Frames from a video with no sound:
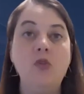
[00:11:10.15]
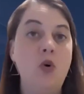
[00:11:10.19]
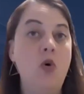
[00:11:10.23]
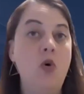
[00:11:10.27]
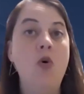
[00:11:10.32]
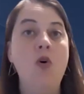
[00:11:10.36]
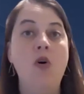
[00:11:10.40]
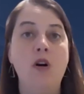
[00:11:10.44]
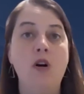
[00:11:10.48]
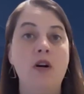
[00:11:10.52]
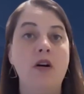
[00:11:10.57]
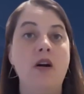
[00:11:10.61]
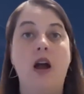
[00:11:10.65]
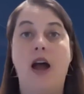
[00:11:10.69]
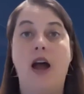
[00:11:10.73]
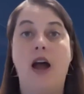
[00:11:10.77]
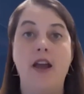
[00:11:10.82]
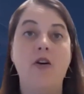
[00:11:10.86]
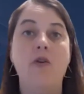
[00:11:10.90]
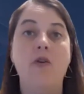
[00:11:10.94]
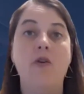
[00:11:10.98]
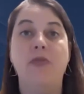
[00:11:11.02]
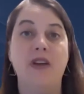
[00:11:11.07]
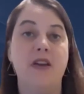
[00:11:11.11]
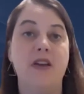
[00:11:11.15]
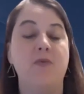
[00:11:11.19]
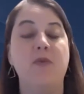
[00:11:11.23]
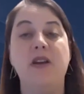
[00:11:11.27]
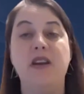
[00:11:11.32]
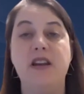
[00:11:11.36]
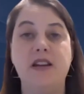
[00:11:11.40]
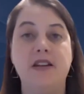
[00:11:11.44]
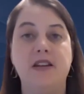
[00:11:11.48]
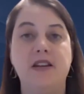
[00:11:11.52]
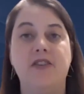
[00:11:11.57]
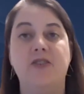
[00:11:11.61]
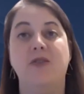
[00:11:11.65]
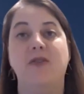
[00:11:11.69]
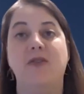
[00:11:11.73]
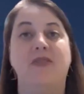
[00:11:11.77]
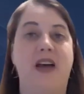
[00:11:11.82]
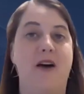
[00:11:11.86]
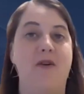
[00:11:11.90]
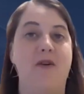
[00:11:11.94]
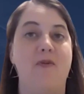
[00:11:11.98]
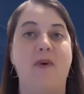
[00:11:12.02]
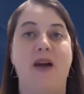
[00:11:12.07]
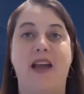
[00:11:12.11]
Or I don't think we need to do it
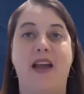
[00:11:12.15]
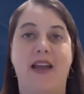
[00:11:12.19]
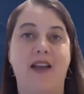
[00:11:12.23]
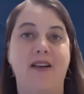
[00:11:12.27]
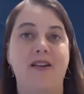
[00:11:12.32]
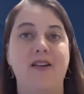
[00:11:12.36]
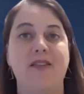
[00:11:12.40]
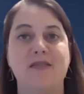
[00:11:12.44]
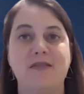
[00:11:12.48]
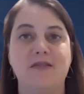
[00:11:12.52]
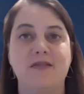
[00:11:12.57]
that way,